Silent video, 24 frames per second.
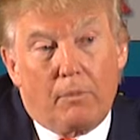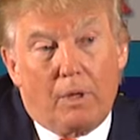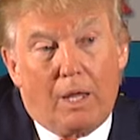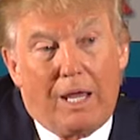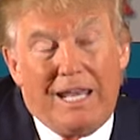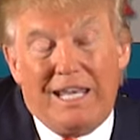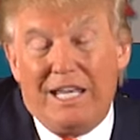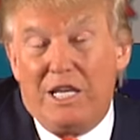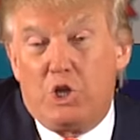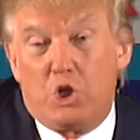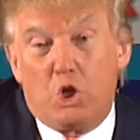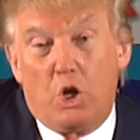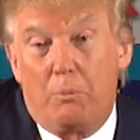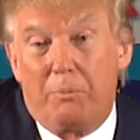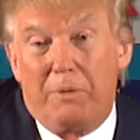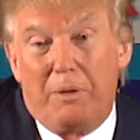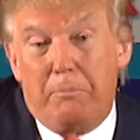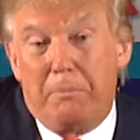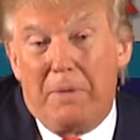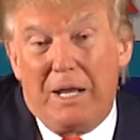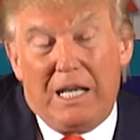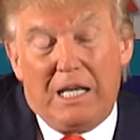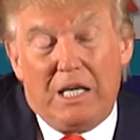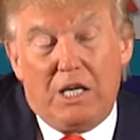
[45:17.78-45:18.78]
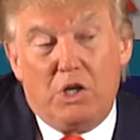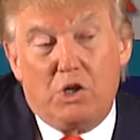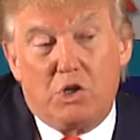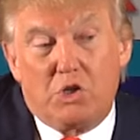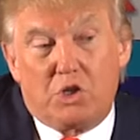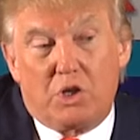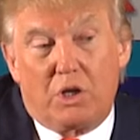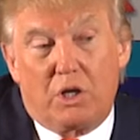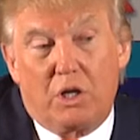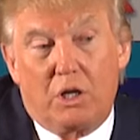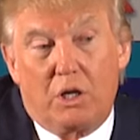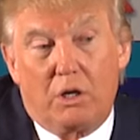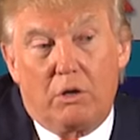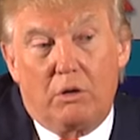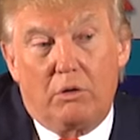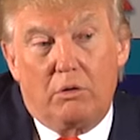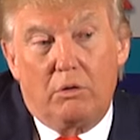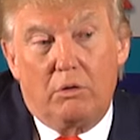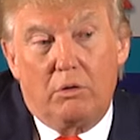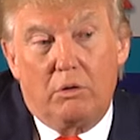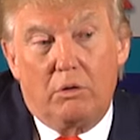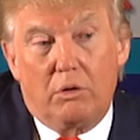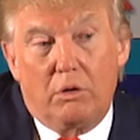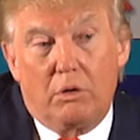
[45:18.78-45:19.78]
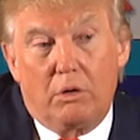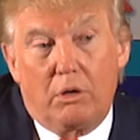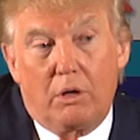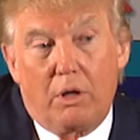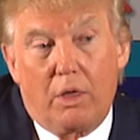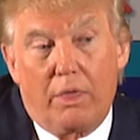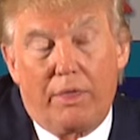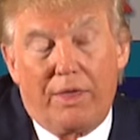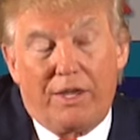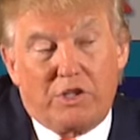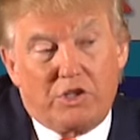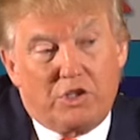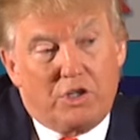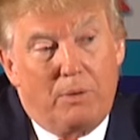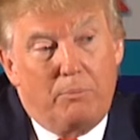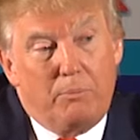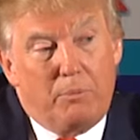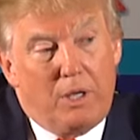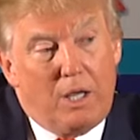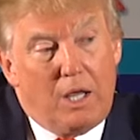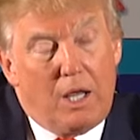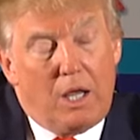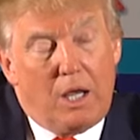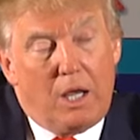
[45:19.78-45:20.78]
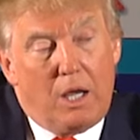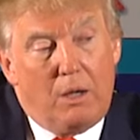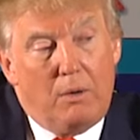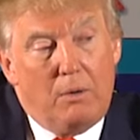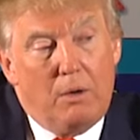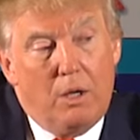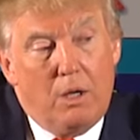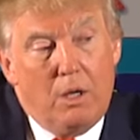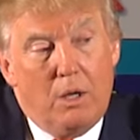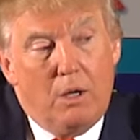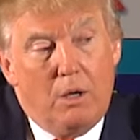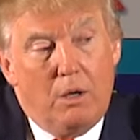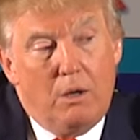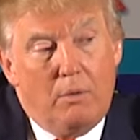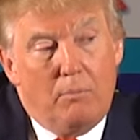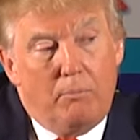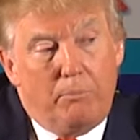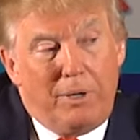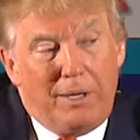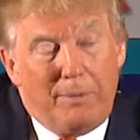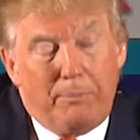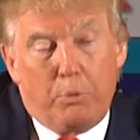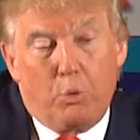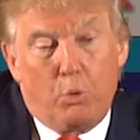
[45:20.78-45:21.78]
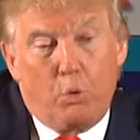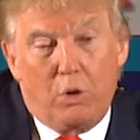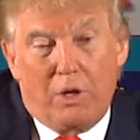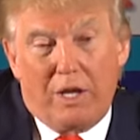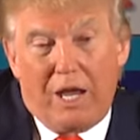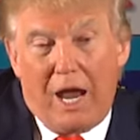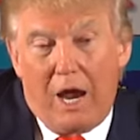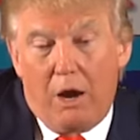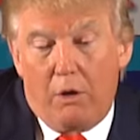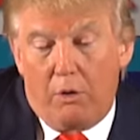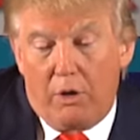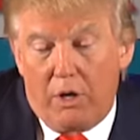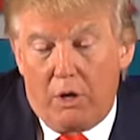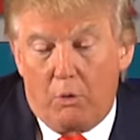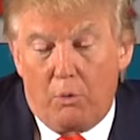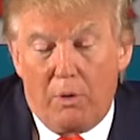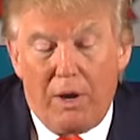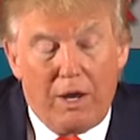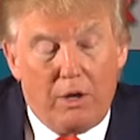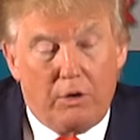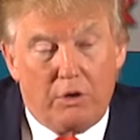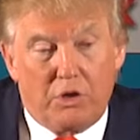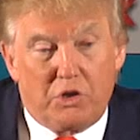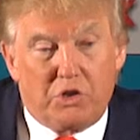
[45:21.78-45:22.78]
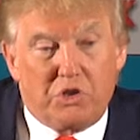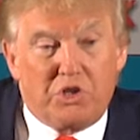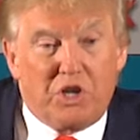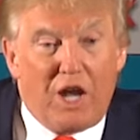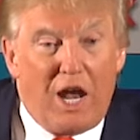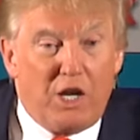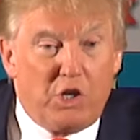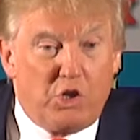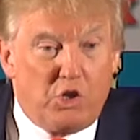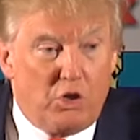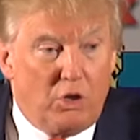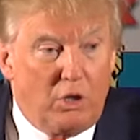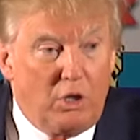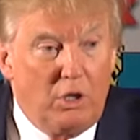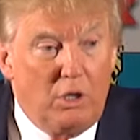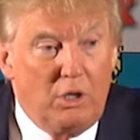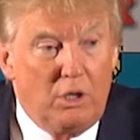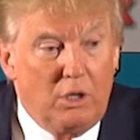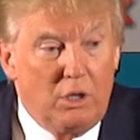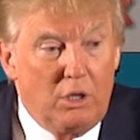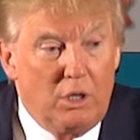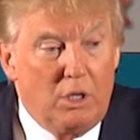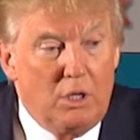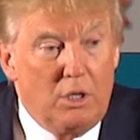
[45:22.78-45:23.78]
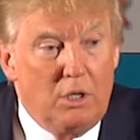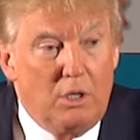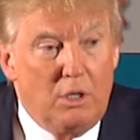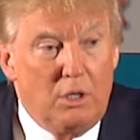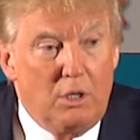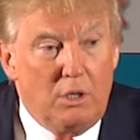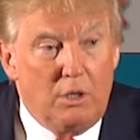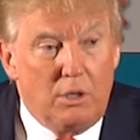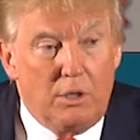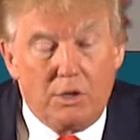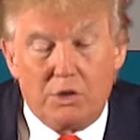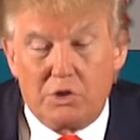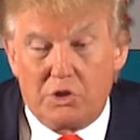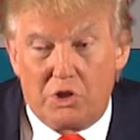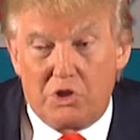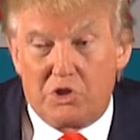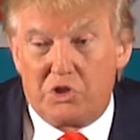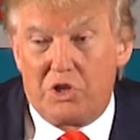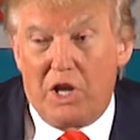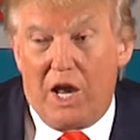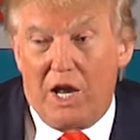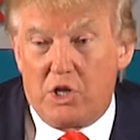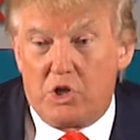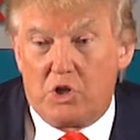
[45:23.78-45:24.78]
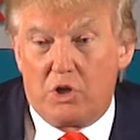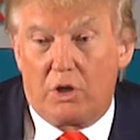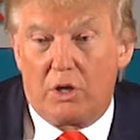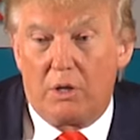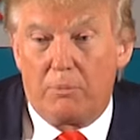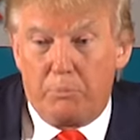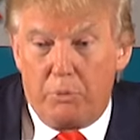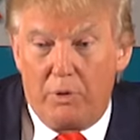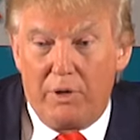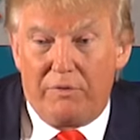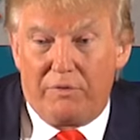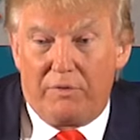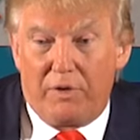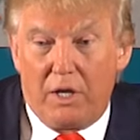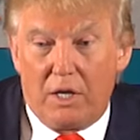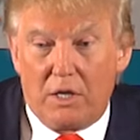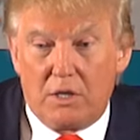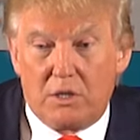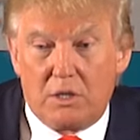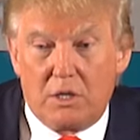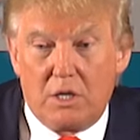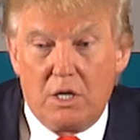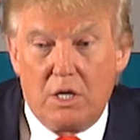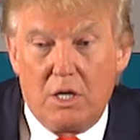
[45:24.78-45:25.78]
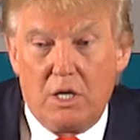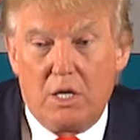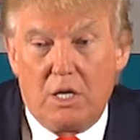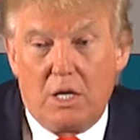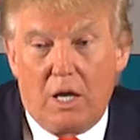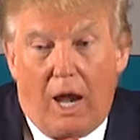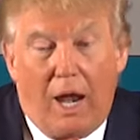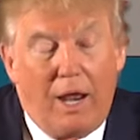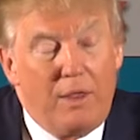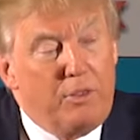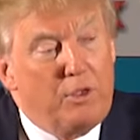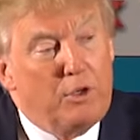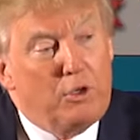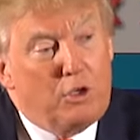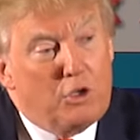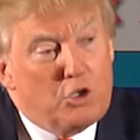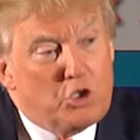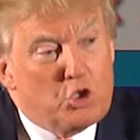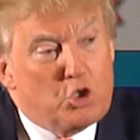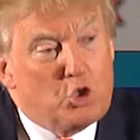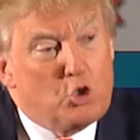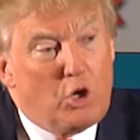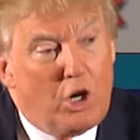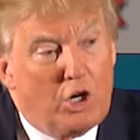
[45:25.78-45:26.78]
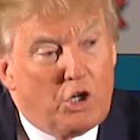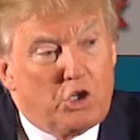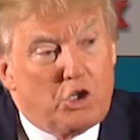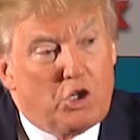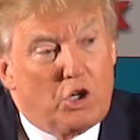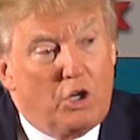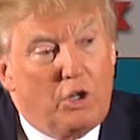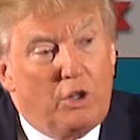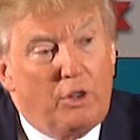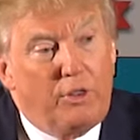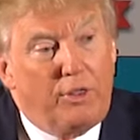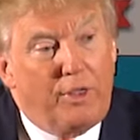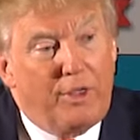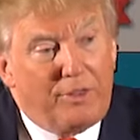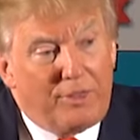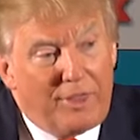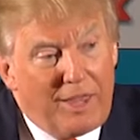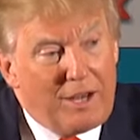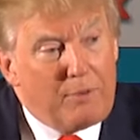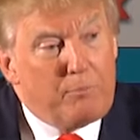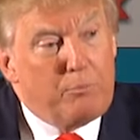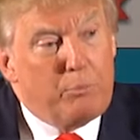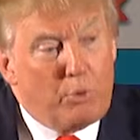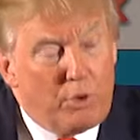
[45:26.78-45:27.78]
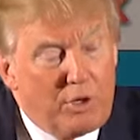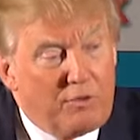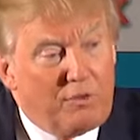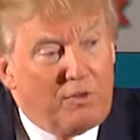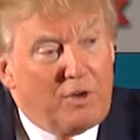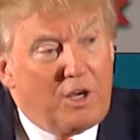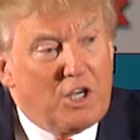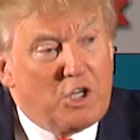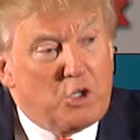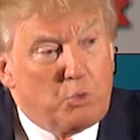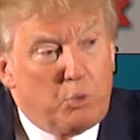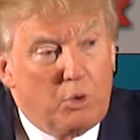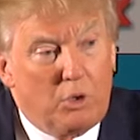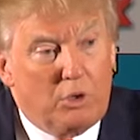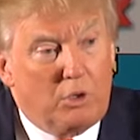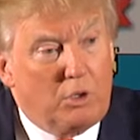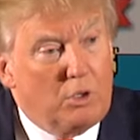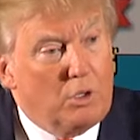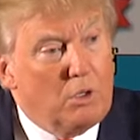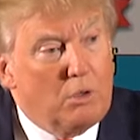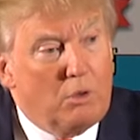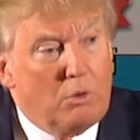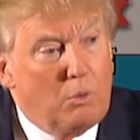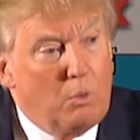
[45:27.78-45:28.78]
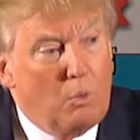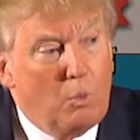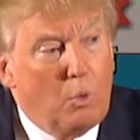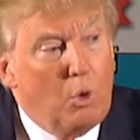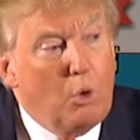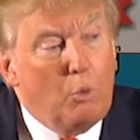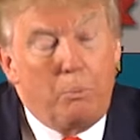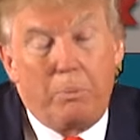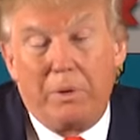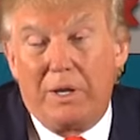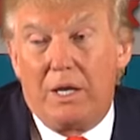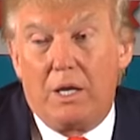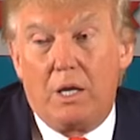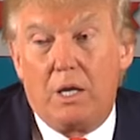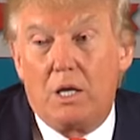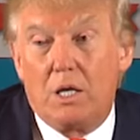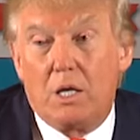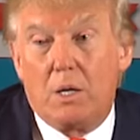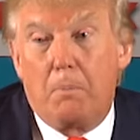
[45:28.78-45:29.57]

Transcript: And he told me many years ago that someday people will carry around a satchel, just a satchel, a briefcase. And the destruction that that briefcase will do will be